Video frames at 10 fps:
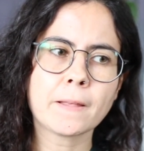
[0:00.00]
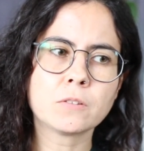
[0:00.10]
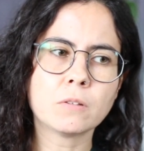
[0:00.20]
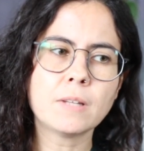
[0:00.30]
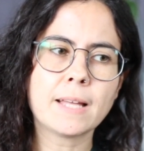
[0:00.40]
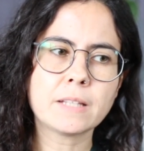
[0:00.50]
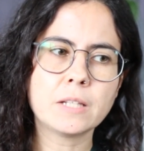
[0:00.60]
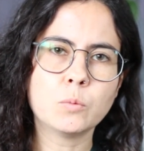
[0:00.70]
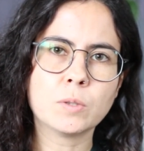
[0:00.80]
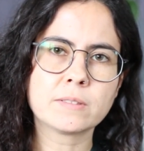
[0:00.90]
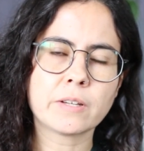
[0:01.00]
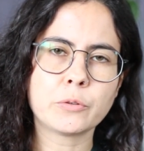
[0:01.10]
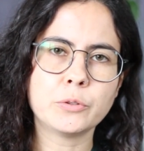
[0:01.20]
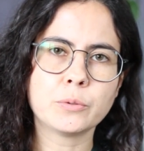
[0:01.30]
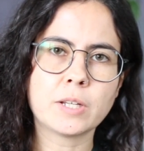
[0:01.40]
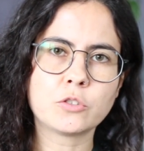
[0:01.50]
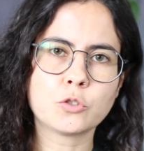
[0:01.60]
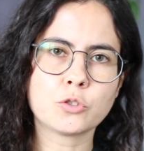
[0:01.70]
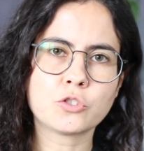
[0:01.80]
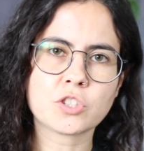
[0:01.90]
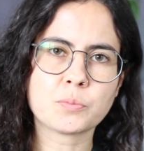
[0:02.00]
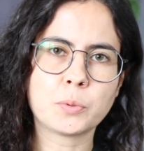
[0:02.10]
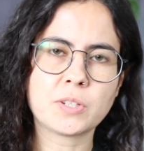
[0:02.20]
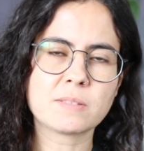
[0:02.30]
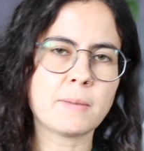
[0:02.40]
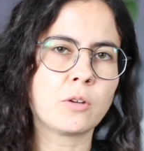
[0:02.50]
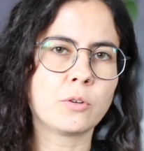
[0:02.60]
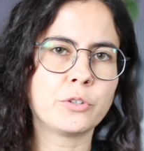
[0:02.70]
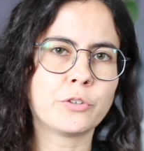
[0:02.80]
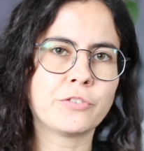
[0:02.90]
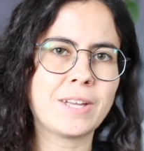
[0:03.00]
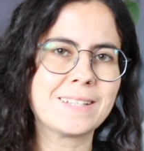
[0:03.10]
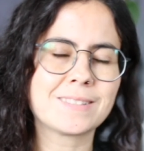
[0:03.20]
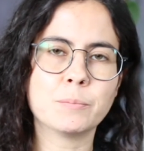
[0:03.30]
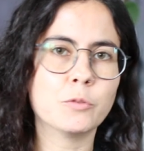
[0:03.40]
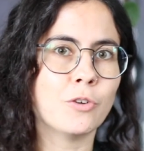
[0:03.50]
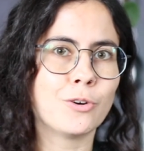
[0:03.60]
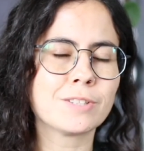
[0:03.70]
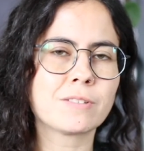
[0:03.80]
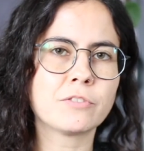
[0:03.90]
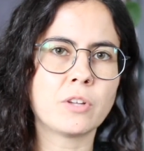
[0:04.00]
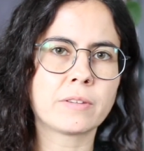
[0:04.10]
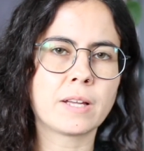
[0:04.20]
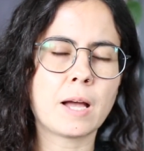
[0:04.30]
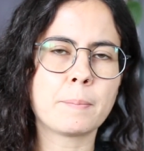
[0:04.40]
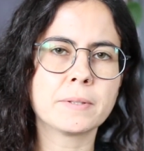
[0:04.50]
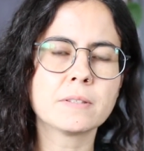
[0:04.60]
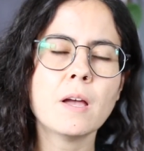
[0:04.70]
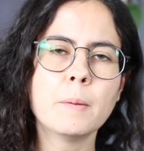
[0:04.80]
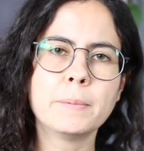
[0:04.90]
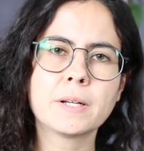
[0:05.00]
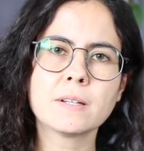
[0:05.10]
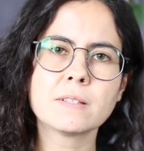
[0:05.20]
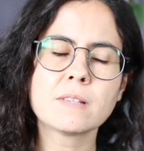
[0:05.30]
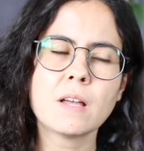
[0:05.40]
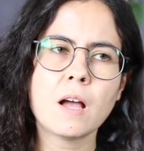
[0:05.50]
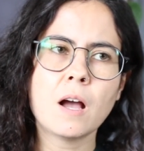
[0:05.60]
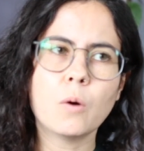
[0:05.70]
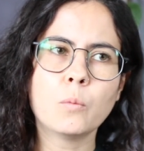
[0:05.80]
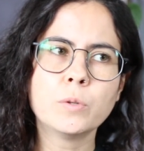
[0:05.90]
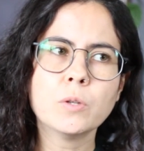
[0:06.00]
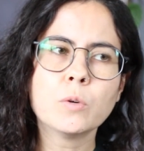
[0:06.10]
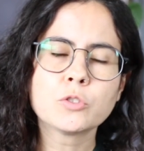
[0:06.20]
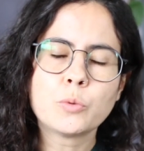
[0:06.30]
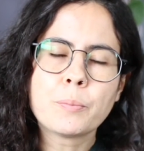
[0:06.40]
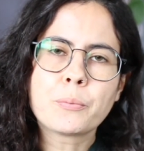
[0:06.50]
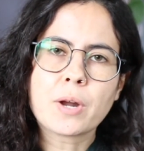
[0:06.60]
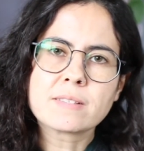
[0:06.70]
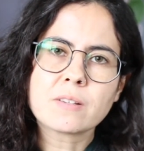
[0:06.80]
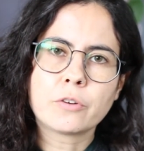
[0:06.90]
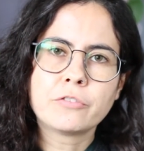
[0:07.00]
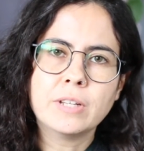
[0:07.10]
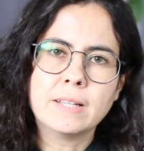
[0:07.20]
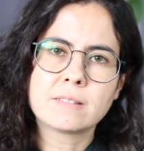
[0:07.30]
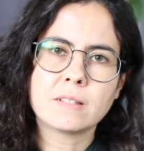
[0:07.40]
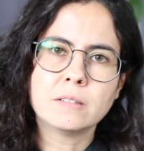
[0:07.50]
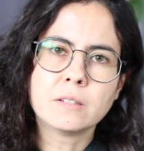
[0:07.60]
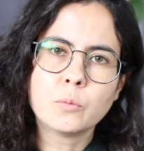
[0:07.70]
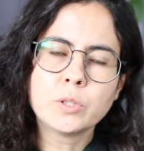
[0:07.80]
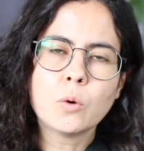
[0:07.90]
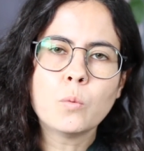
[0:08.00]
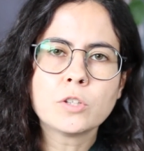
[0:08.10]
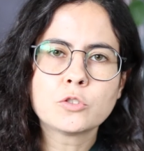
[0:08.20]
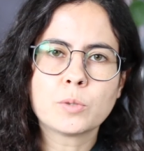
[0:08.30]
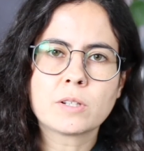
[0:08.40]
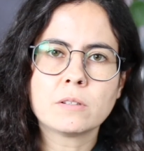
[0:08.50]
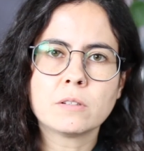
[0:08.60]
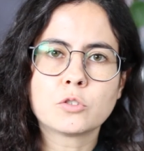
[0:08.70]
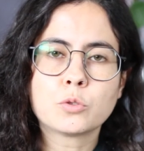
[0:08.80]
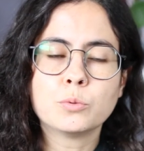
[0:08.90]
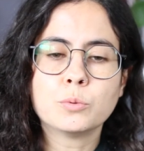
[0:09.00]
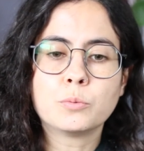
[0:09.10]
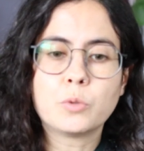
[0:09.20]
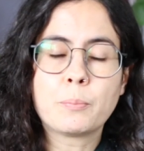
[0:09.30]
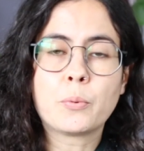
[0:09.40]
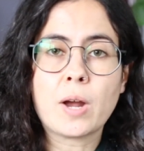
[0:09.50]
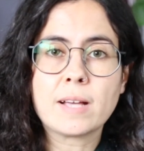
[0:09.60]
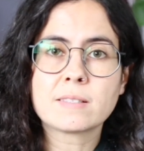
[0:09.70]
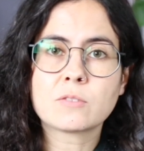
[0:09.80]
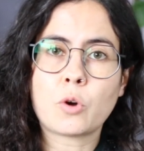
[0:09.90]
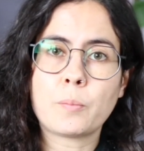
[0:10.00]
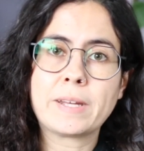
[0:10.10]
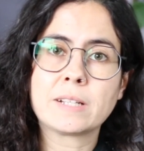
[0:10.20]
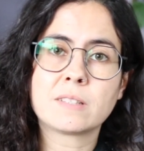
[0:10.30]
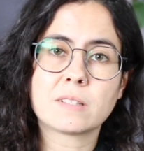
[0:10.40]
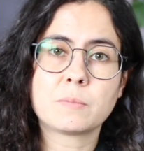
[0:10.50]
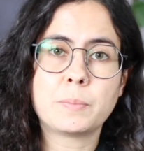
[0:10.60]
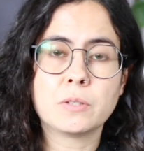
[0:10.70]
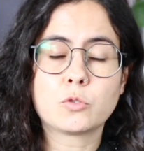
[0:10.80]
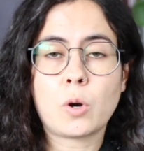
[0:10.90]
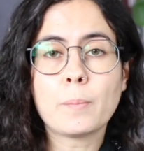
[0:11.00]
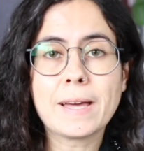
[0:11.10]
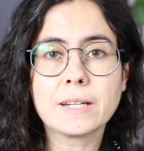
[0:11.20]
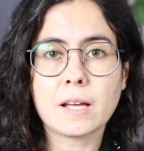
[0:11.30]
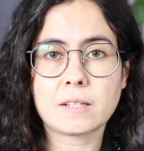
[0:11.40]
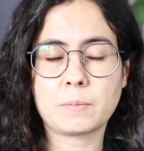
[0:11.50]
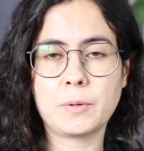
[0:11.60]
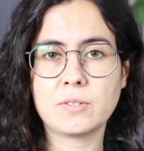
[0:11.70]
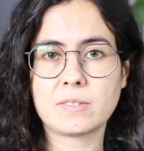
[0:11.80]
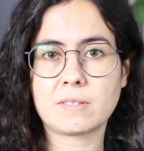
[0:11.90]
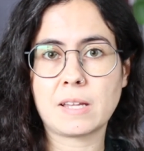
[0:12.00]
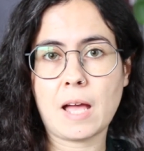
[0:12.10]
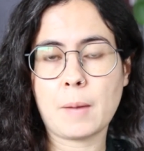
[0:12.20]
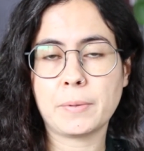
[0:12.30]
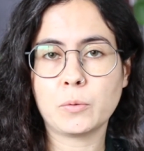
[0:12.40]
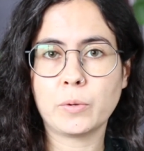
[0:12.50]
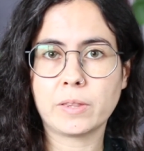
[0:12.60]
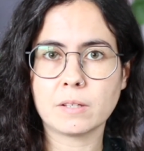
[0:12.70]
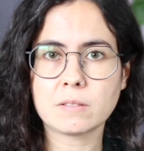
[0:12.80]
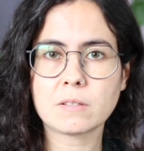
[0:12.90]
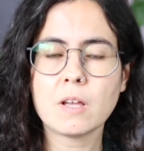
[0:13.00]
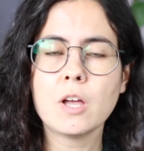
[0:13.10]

don't let anyone tell you that you should just put a smile on your face and move on as if nothing happened, because we don't want to repress our feelings either. We don't want to repress traumatic experiences that happened with us,